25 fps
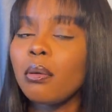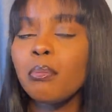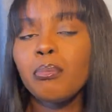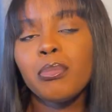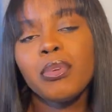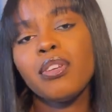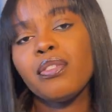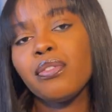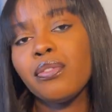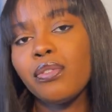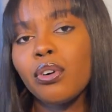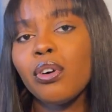
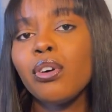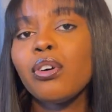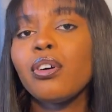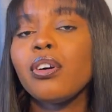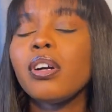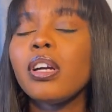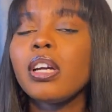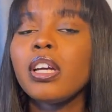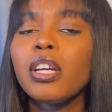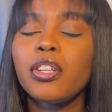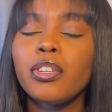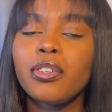
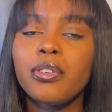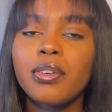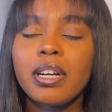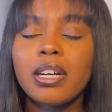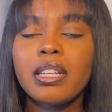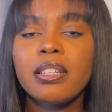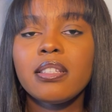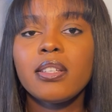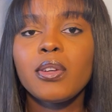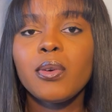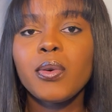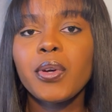before you
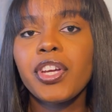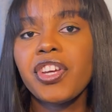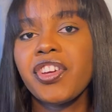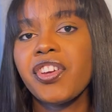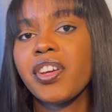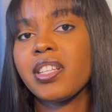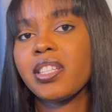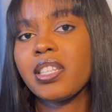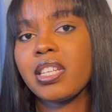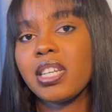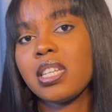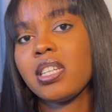can say okay
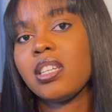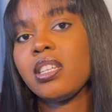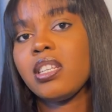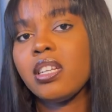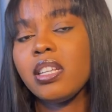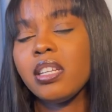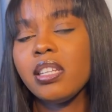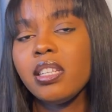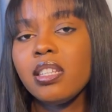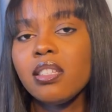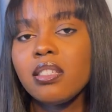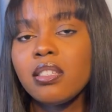you're signing
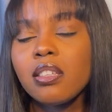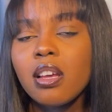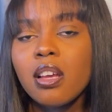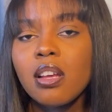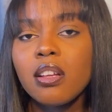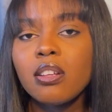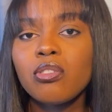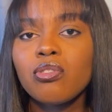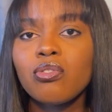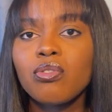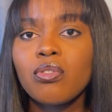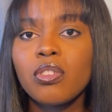a lease
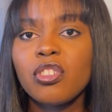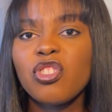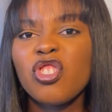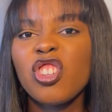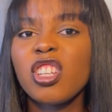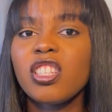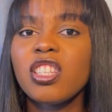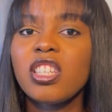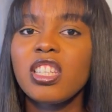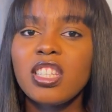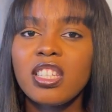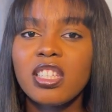so it's
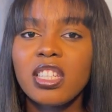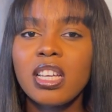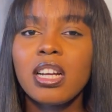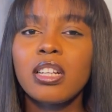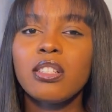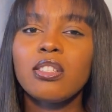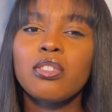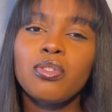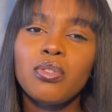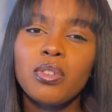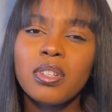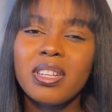just easier
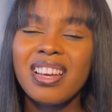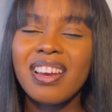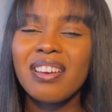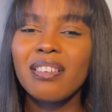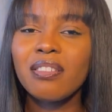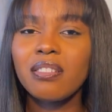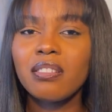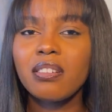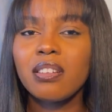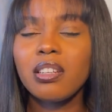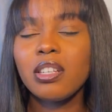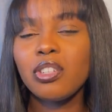
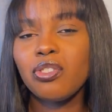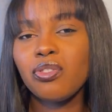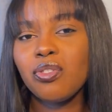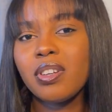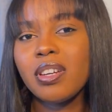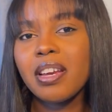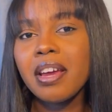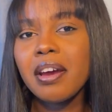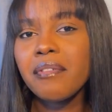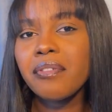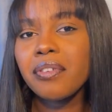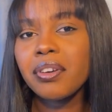doing
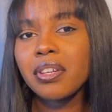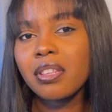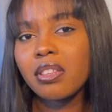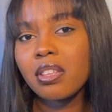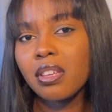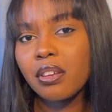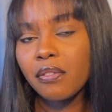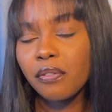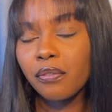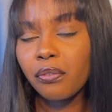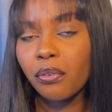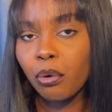doing
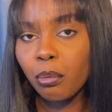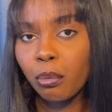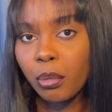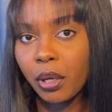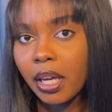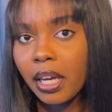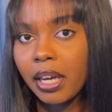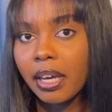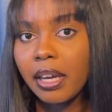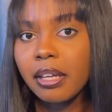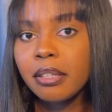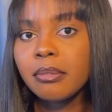everything from
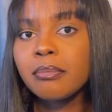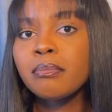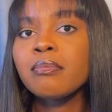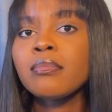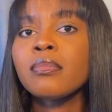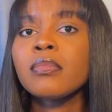here